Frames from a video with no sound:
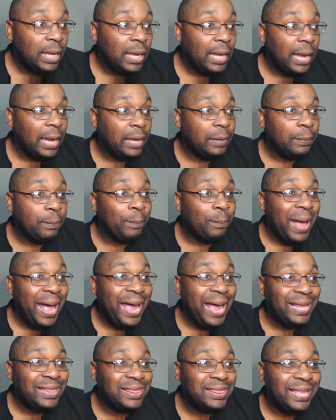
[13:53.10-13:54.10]
and
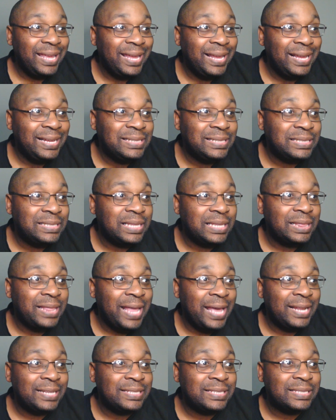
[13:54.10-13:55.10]
buy things
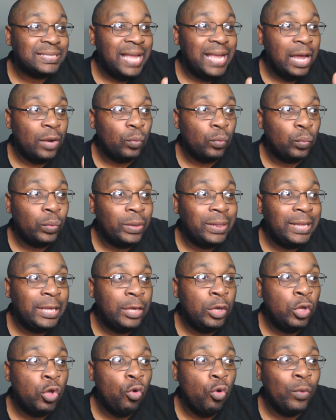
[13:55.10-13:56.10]
that is not really
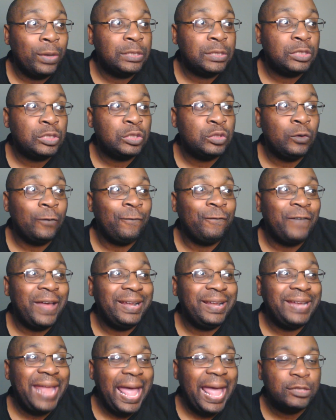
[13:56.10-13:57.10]
going to
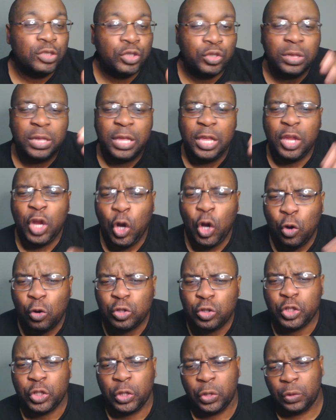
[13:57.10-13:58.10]
financially
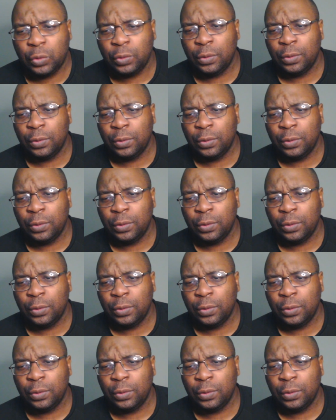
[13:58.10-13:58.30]
hurt you.